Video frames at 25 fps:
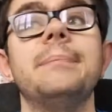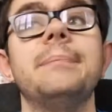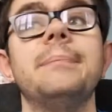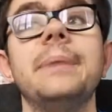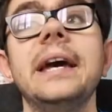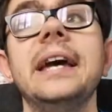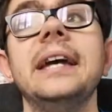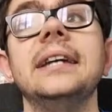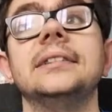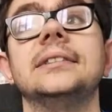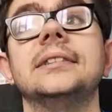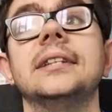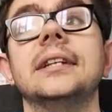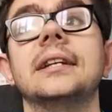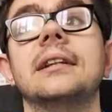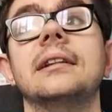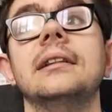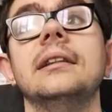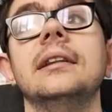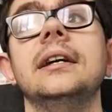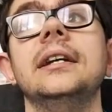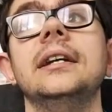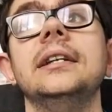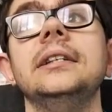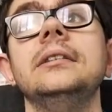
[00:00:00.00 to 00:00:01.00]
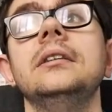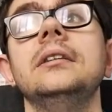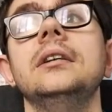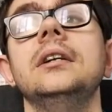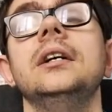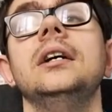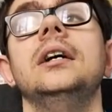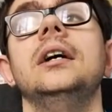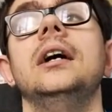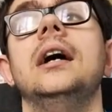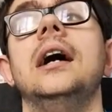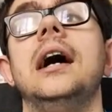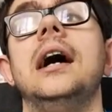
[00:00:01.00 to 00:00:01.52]
basically
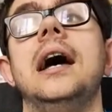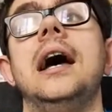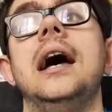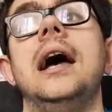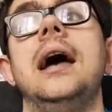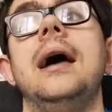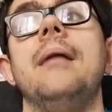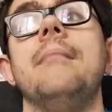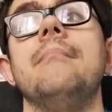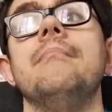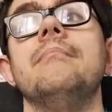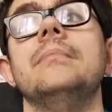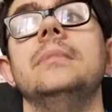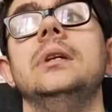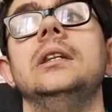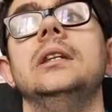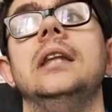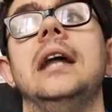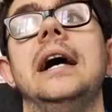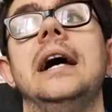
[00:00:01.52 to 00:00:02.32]
had